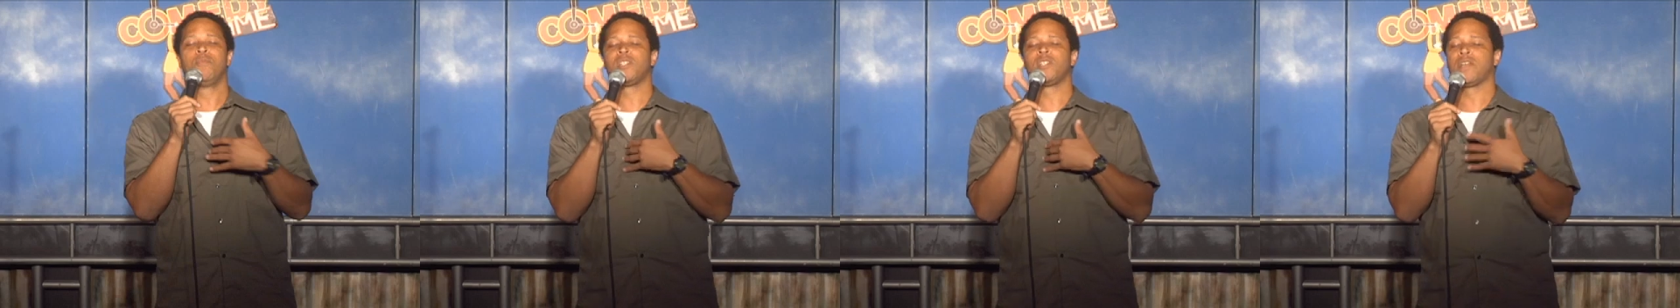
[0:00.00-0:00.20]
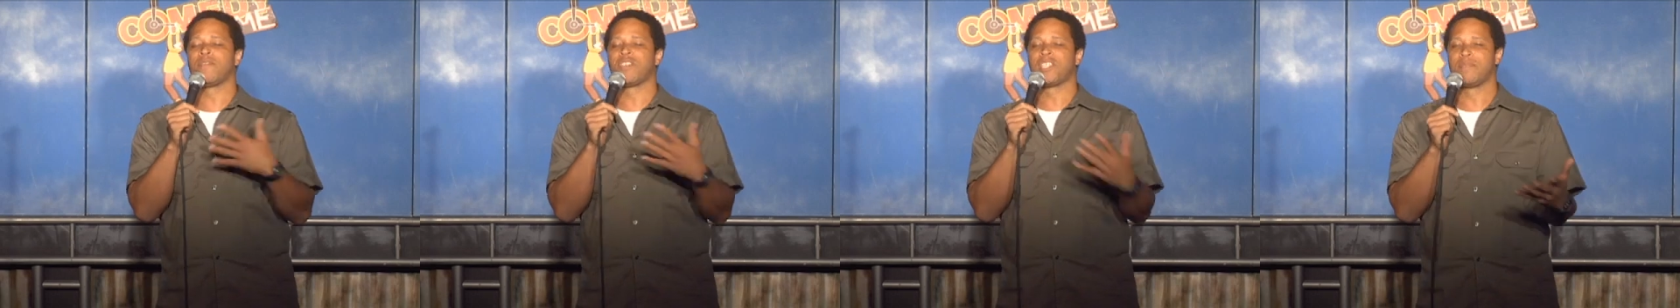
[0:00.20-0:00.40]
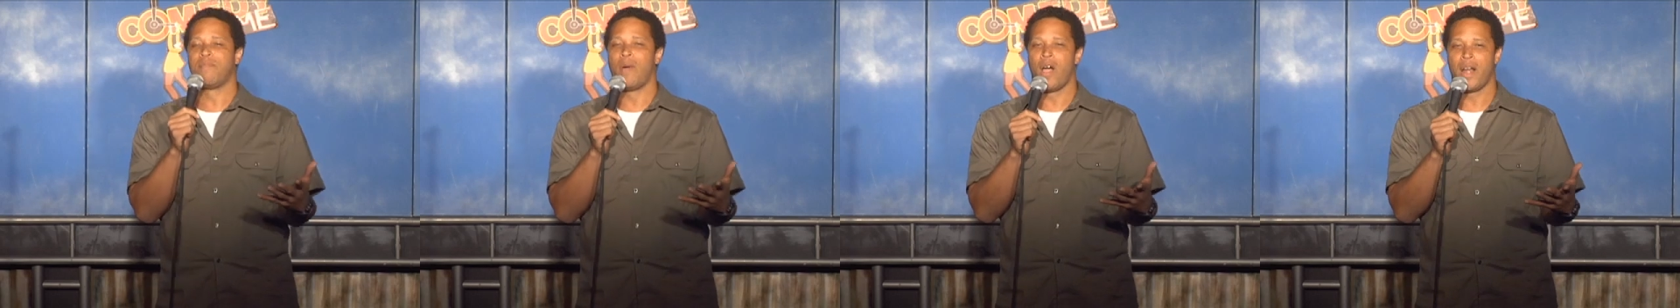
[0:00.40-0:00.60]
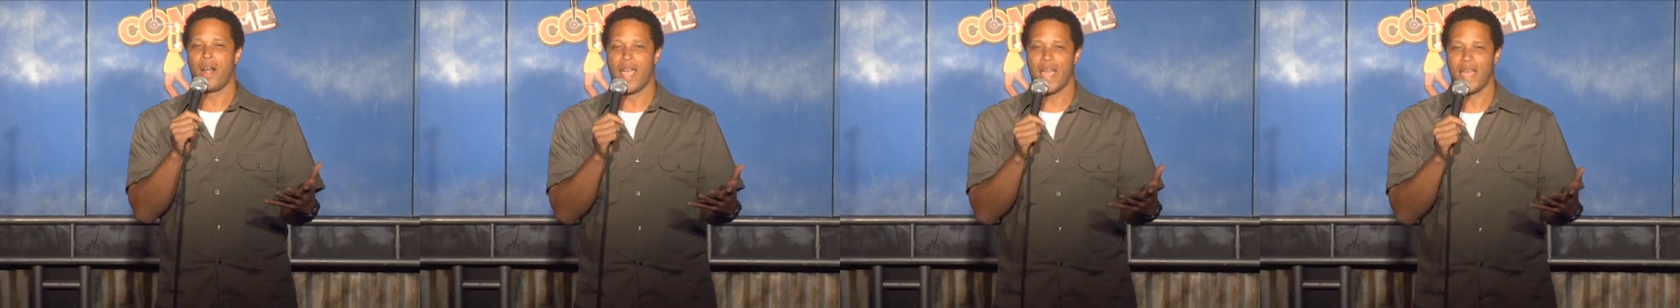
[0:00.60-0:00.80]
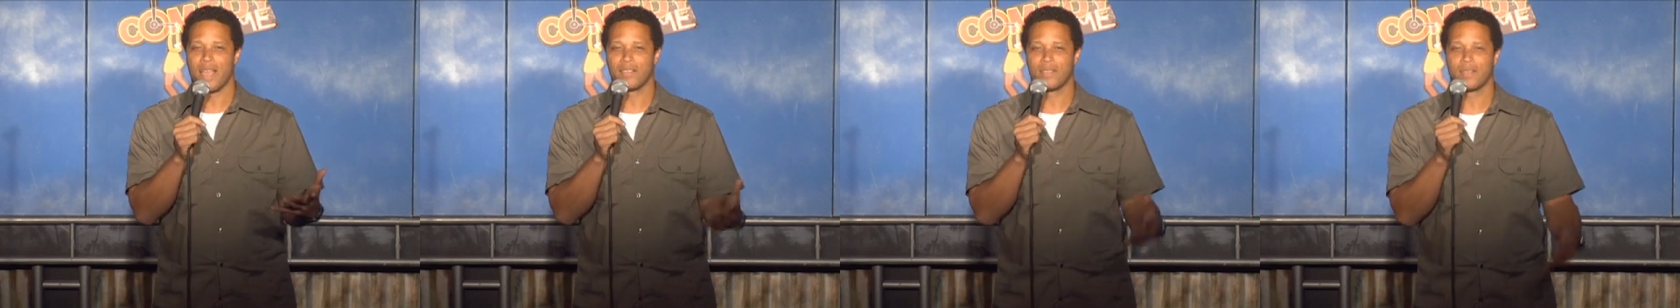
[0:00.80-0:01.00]
much of a
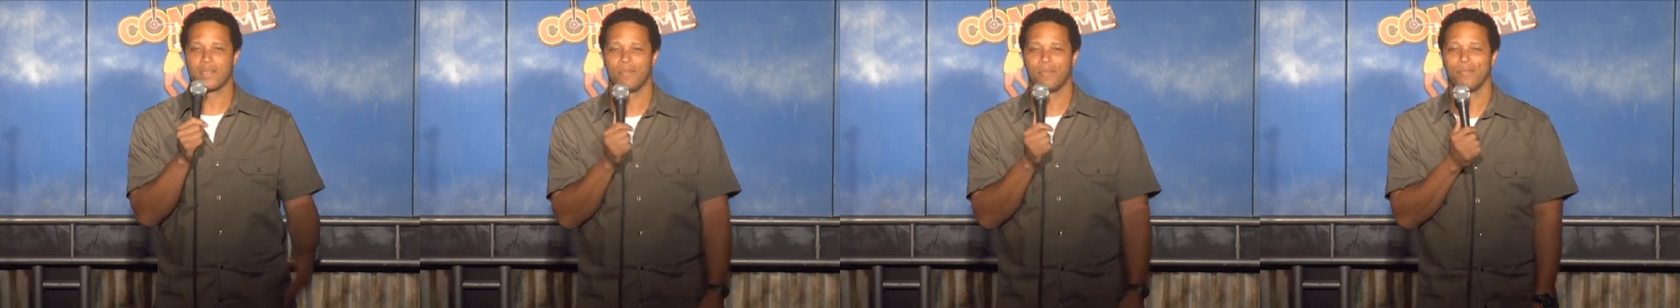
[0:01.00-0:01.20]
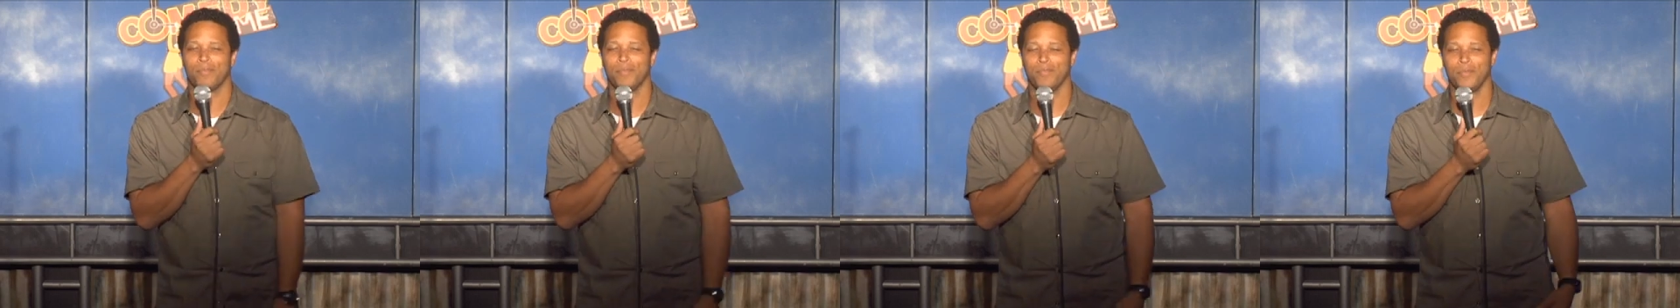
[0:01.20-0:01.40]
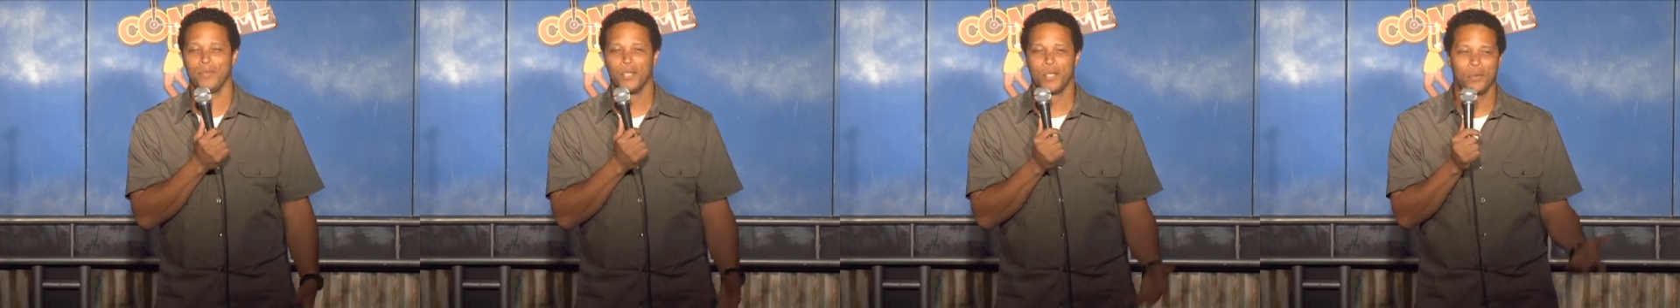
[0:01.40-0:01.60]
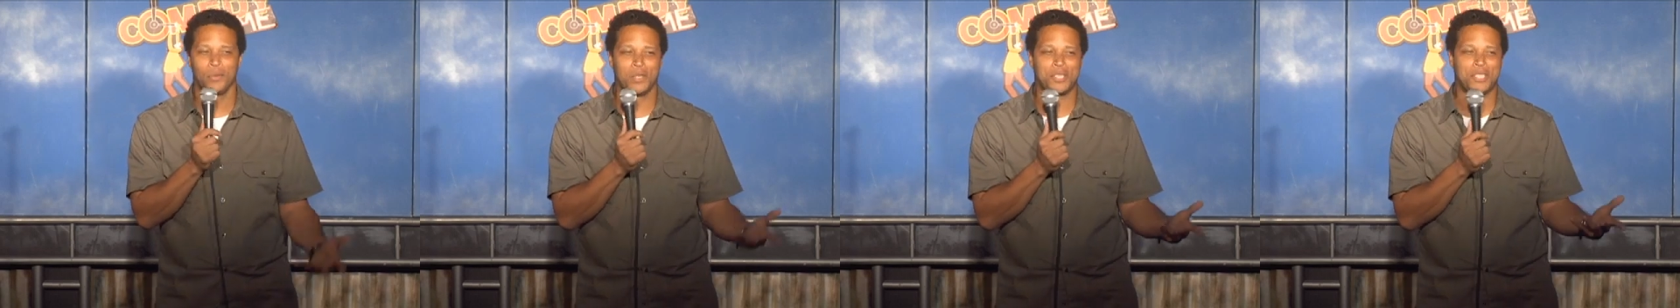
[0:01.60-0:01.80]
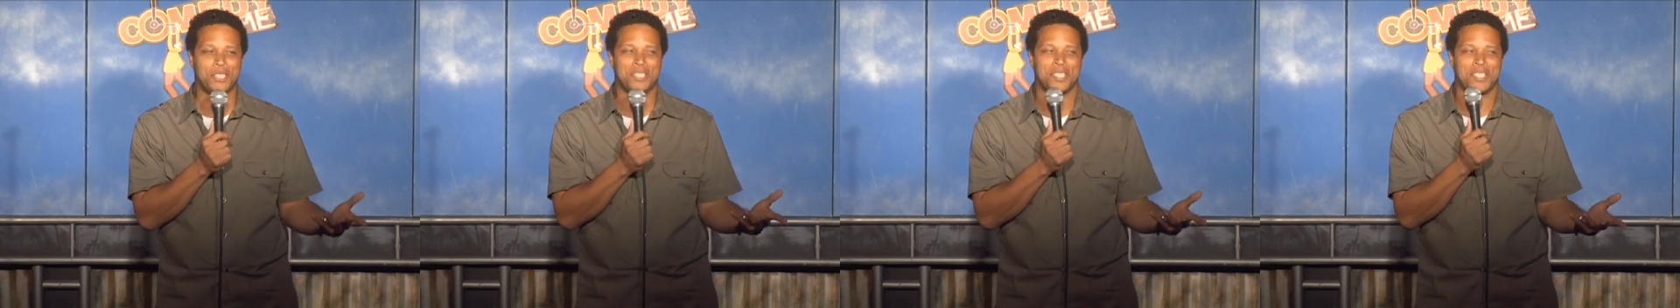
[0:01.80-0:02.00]
smartass,
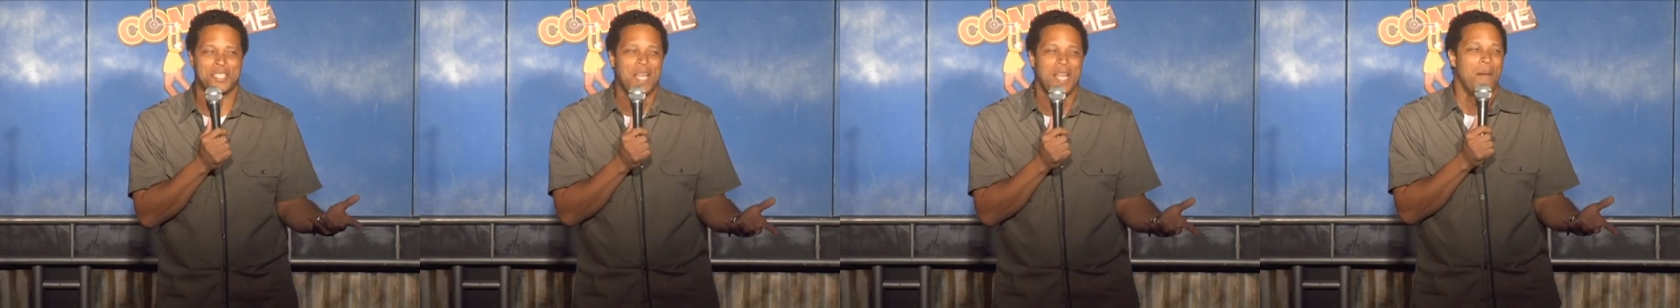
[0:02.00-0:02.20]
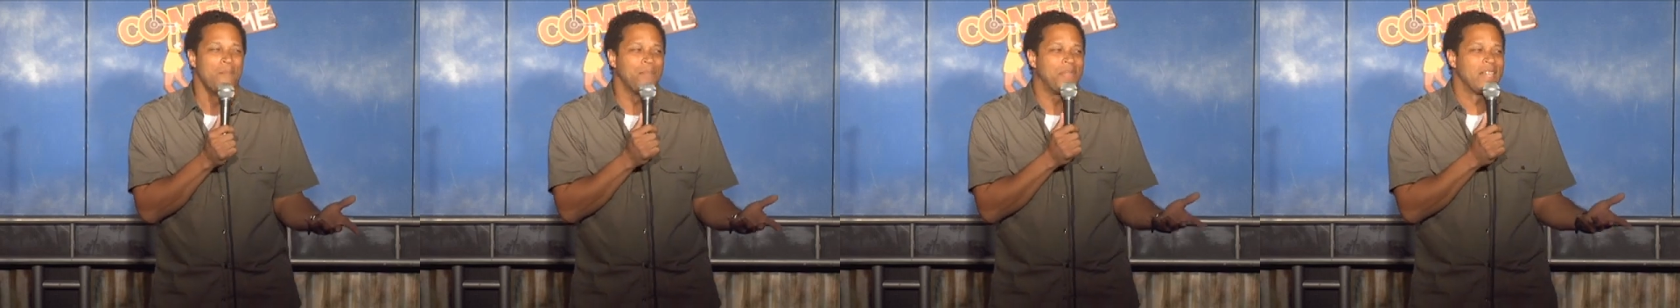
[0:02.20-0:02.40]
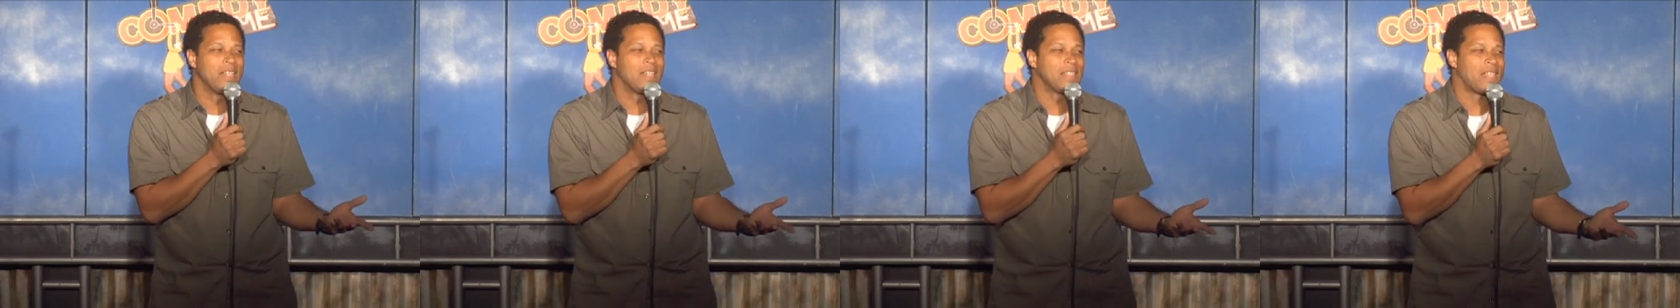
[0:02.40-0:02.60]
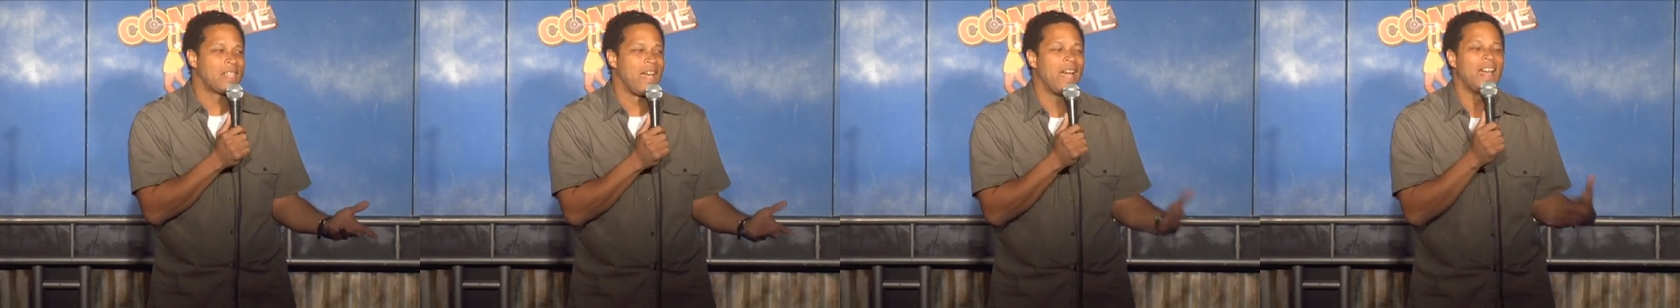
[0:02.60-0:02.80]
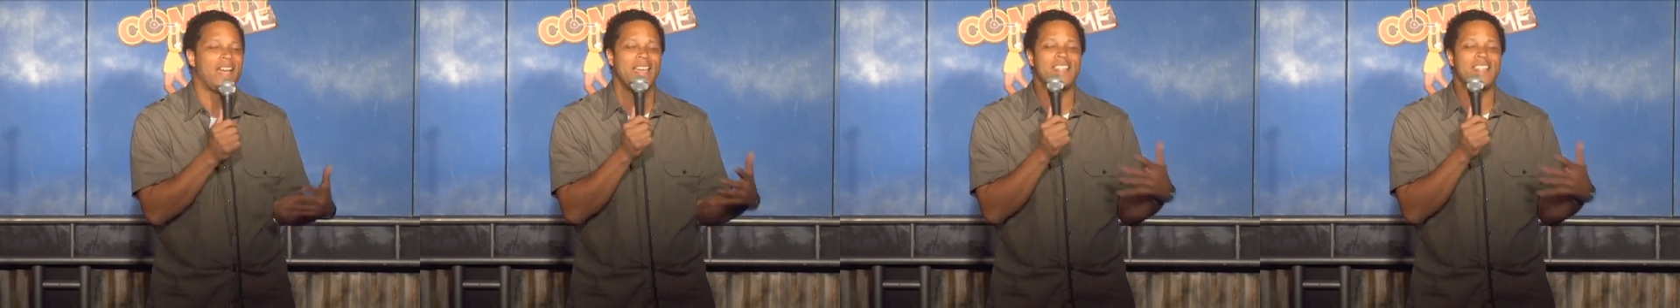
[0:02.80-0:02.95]
which is a dumb thing to say.